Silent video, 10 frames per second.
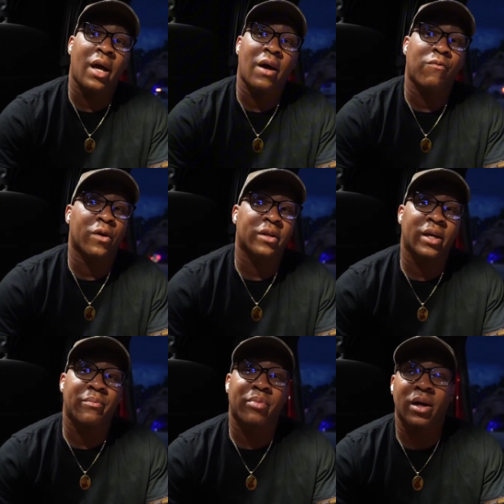I've worked
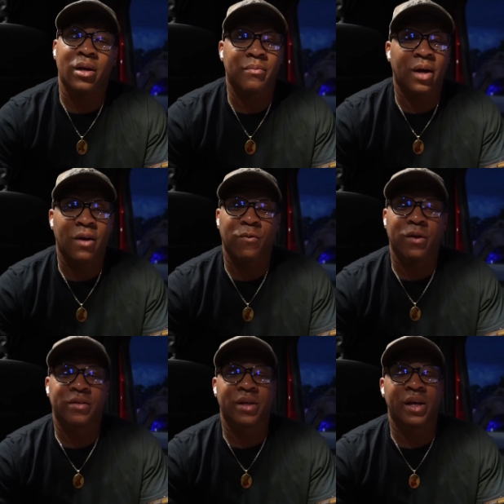at Prime, I've
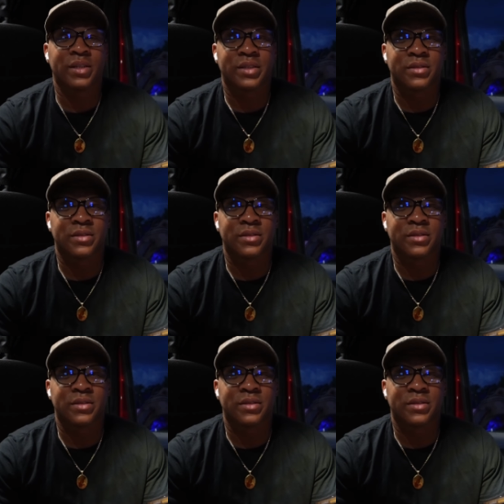worked at